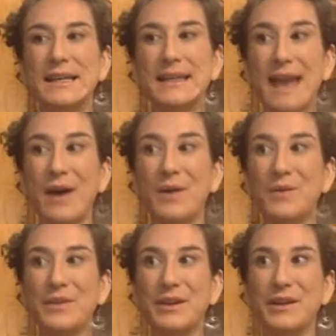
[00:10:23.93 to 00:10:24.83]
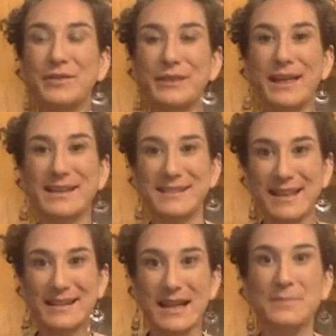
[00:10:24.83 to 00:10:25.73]
now they're realizing
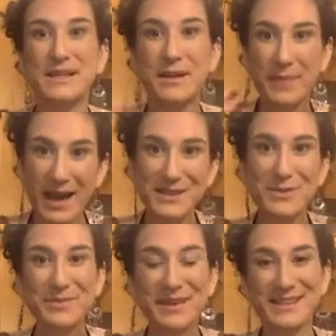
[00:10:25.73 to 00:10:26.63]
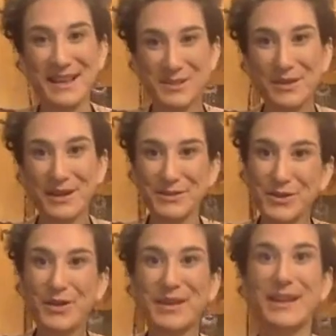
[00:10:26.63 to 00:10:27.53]
that it's time to come back to it because, as you guys
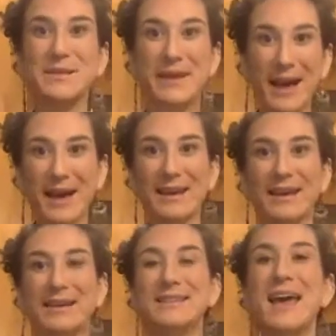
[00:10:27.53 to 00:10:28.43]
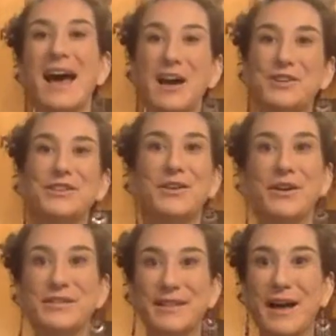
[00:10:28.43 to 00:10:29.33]
know, the antibiotics actually
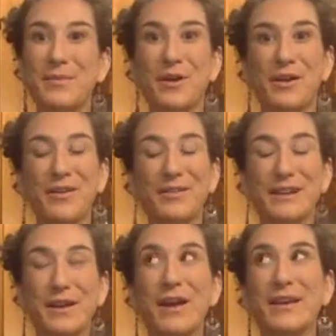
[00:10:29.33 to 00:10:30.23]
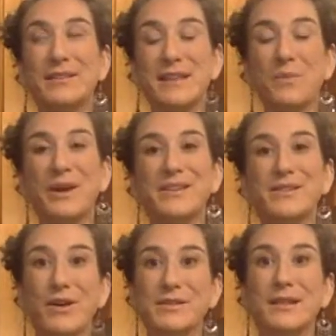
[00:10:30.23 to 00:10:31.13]
cause a lot more, can in some ways
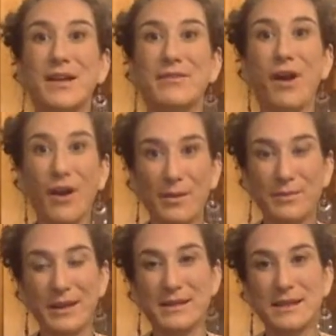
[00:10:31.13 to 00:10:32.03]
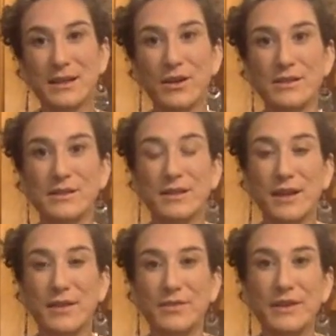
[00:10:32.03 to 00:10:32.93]
cause a lot of harm because it causes a
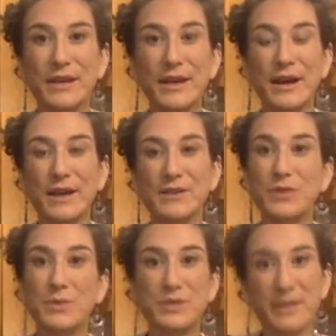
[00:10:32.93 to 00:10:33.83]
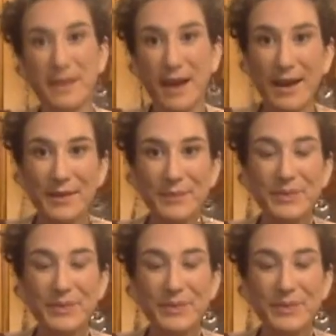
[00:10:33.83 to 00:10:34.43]
lot of uh, disruption in the gut.